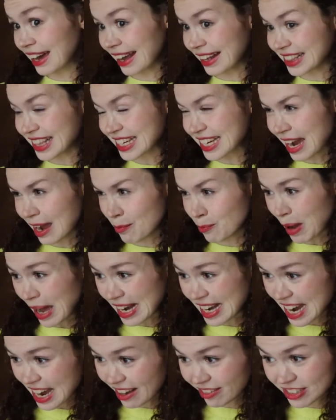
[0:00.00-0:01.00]
think I might
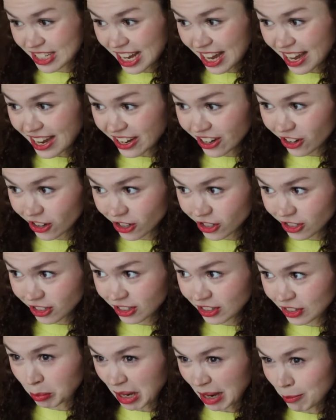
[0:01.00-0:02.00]
have to
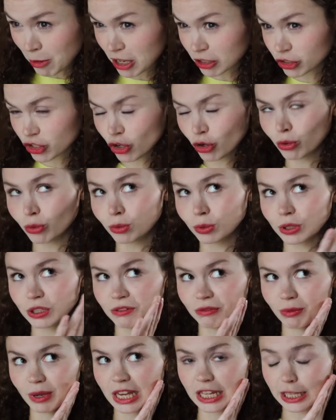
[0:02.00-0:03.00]
iron, but I'm also
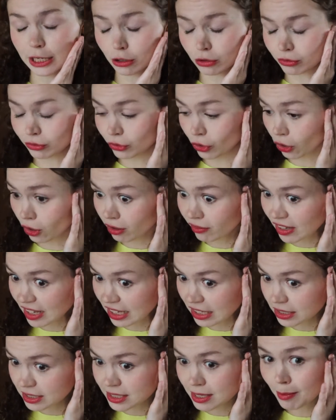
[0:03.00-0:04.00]
a little
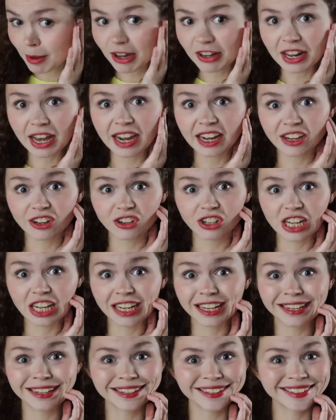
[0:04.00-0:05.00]
nervous about
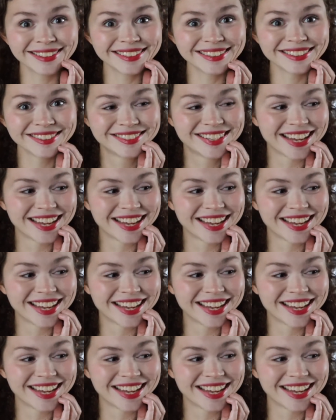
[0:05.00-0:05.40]
ironing.